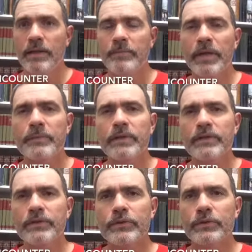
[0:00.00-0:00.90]
Maybe
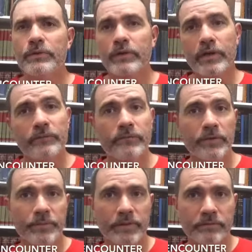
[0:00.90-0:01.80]
you come
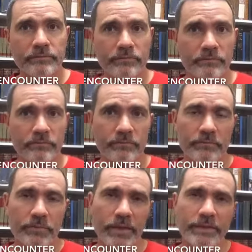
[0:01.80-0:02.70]
from a,
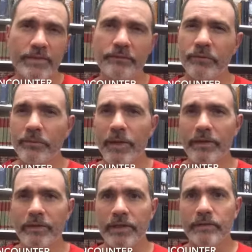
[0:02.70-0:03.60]
a sinful
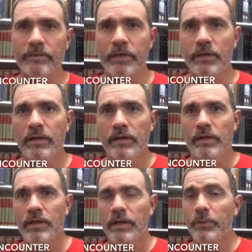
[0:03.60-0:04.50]
background.
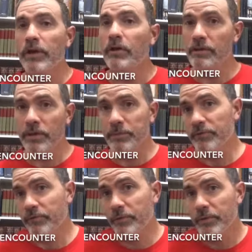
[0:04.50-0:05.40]
Uh, we all come
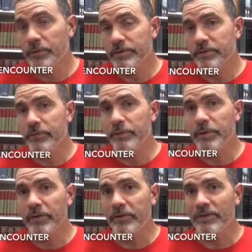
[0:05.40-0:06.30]
from a sinful
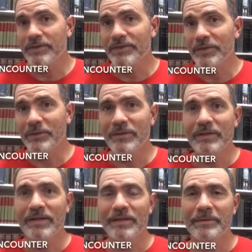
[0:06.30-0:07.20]
background, so
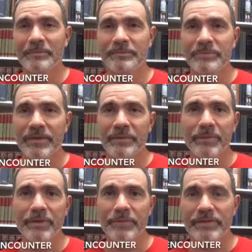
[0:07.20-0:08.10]
um, that
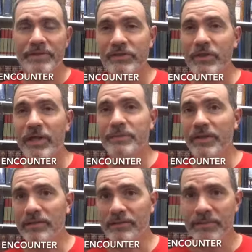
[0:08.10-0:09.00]
pretty much describes
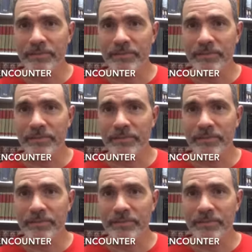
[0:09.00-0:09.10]
all of us.